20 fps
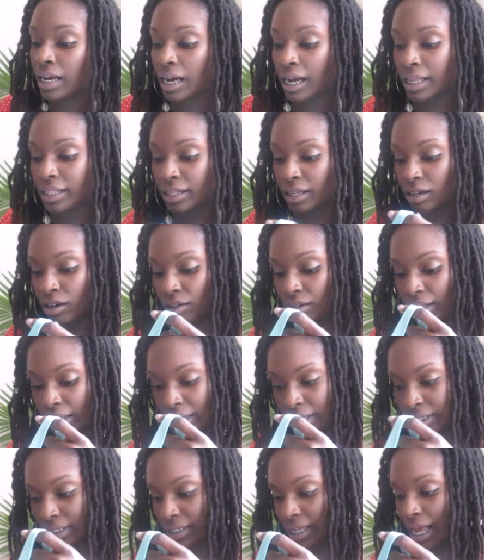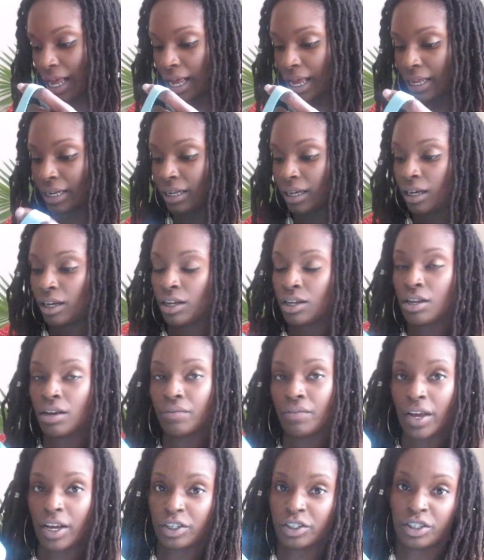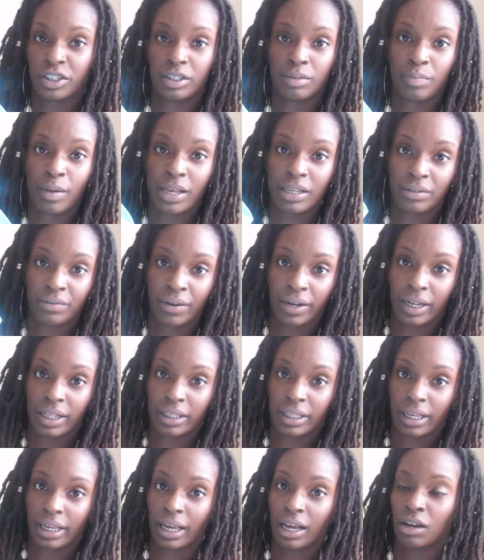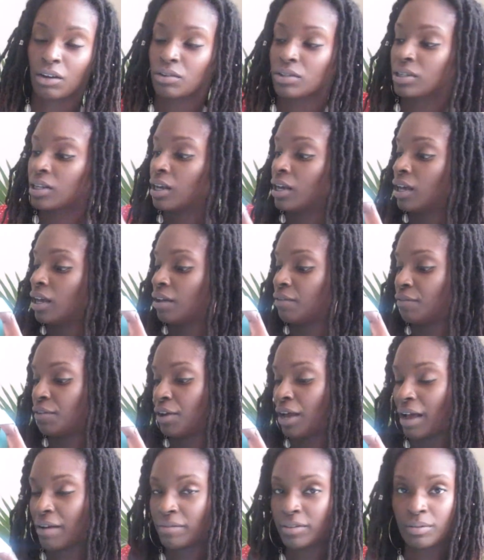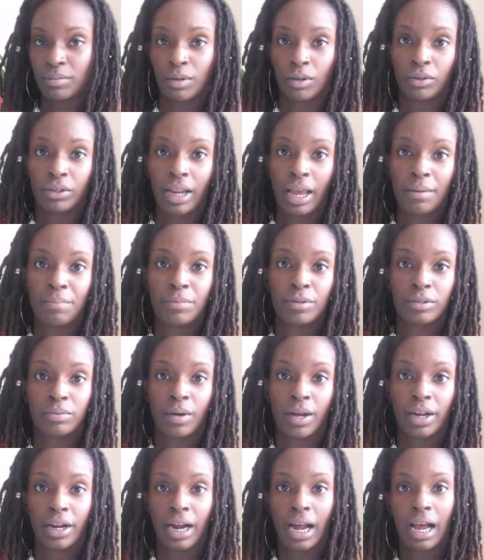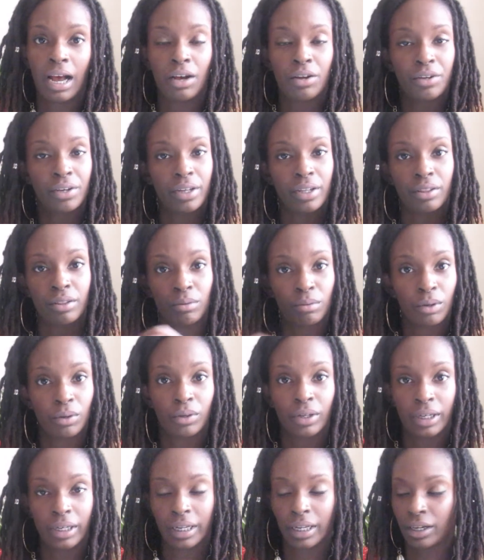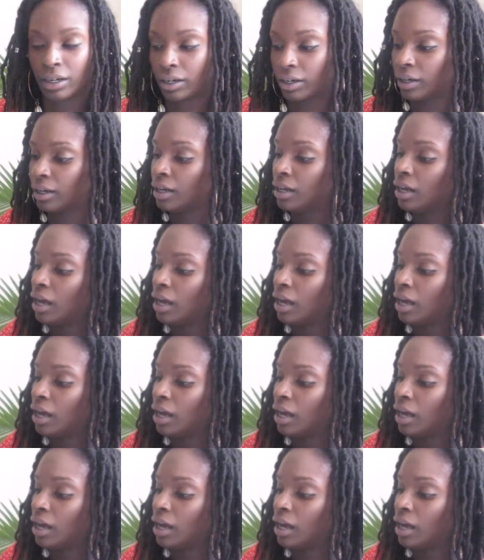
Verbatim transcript: And then on the inside, you have extra space for anything else. If you have some old diapers while you're out, you can throw it in here.